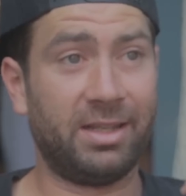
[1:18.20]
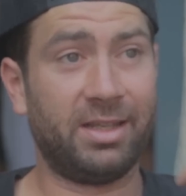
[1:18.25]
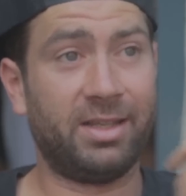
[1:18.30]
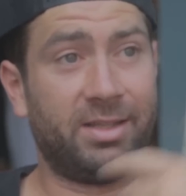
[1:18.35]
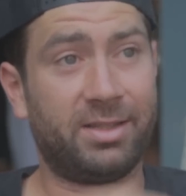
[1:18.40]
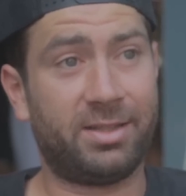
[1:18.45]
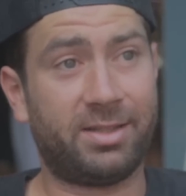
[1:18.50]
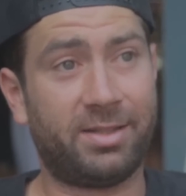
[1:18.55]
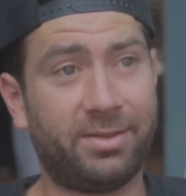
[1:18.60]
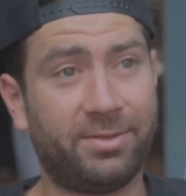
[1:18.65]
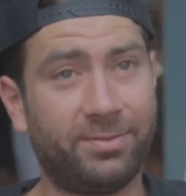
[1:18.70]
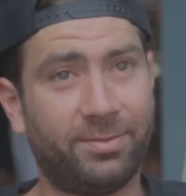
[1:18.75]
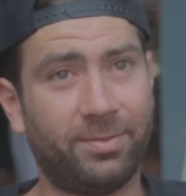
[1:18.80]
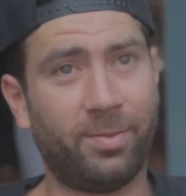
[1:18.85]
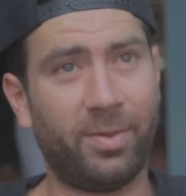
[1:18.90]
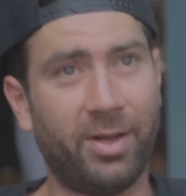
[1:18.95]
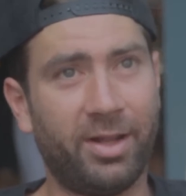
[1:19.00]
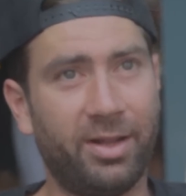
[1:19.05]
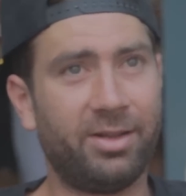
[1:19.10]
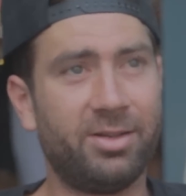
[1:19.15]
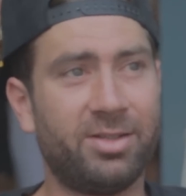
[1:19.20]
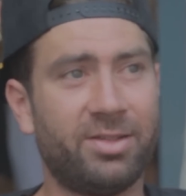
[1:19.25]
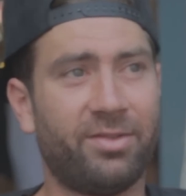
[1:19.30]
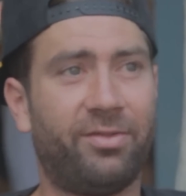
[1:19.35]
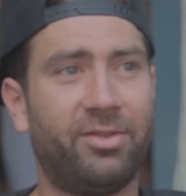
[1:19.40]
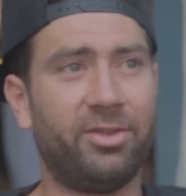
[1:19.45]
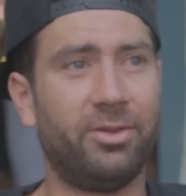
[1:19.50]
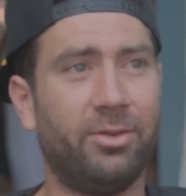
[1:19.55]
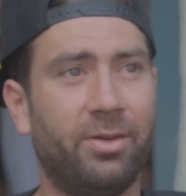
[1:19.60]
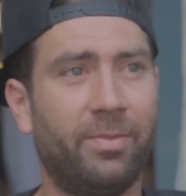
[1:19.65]
at least, but there's a
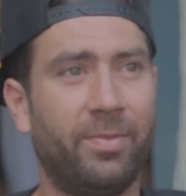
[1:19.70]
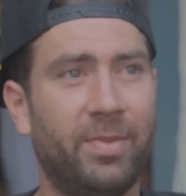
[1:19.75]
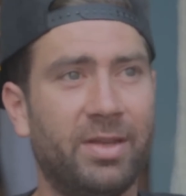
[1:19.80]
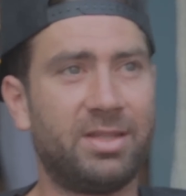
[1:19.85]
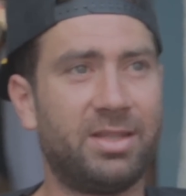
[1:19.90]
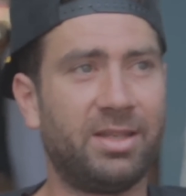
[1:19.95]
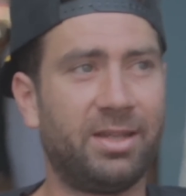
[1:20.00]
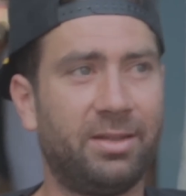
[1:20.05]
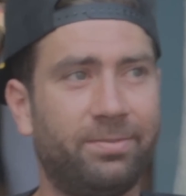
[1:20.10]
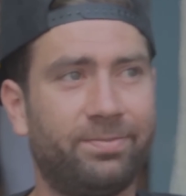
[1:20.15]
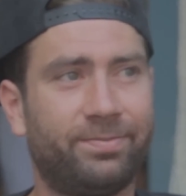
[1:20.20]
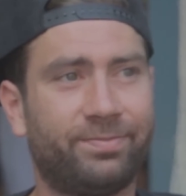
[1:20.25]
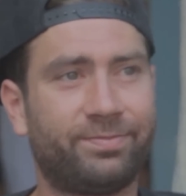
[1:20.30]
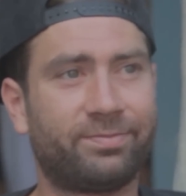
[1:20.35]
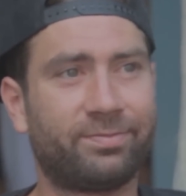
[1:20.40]
few I'm missing.